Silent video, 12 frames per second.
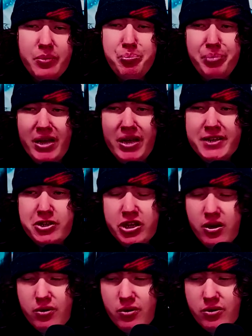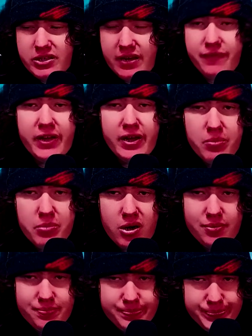kind of belly chuckles of
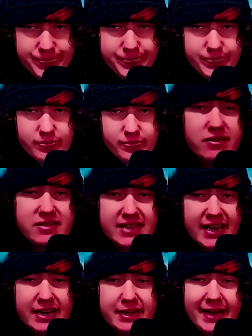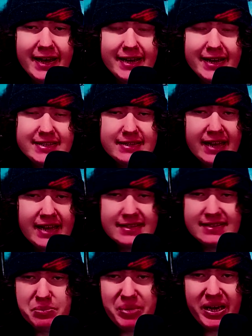humor, but outside of that,
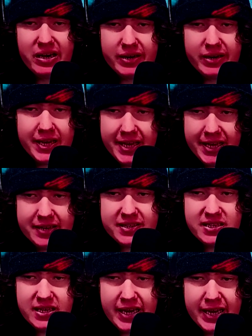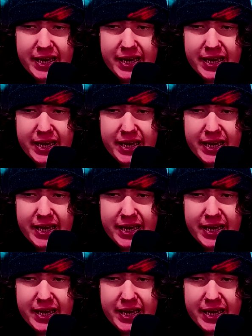that's about it.